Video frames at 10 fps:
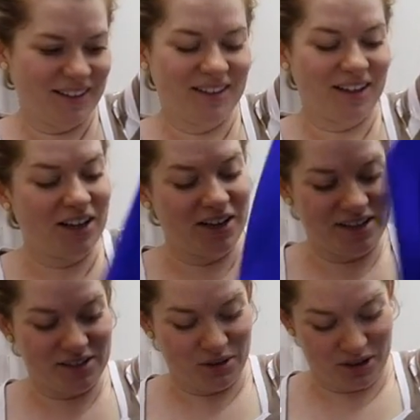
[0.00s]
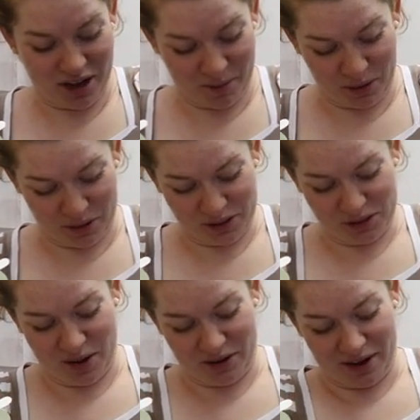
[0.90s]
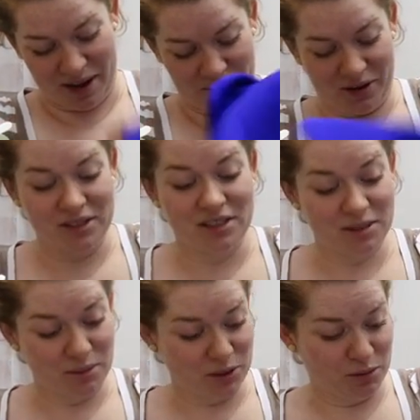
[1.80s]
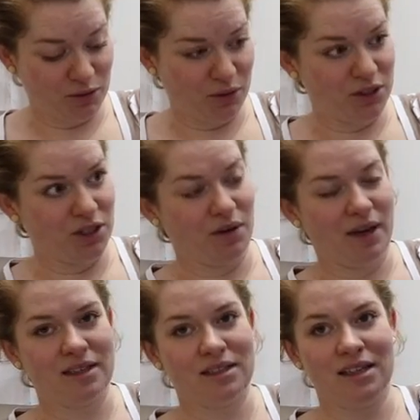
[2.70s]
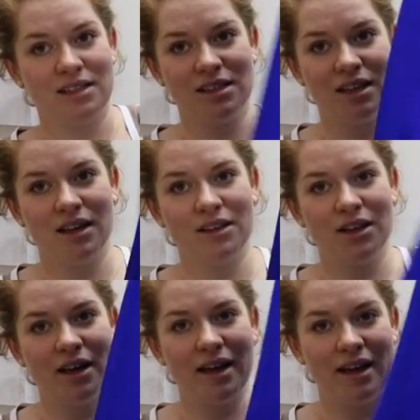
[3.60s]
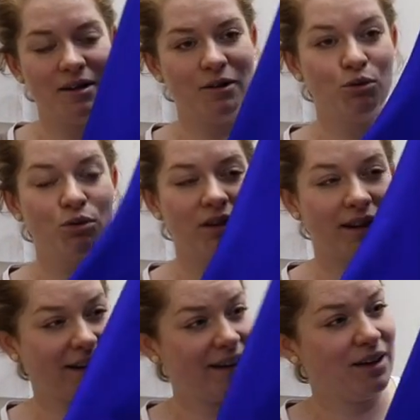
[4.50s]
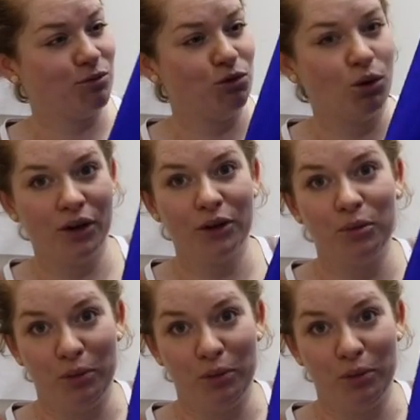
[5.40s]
The colour is not going to come across as well on camera because it's impossible for it to. It's this like royal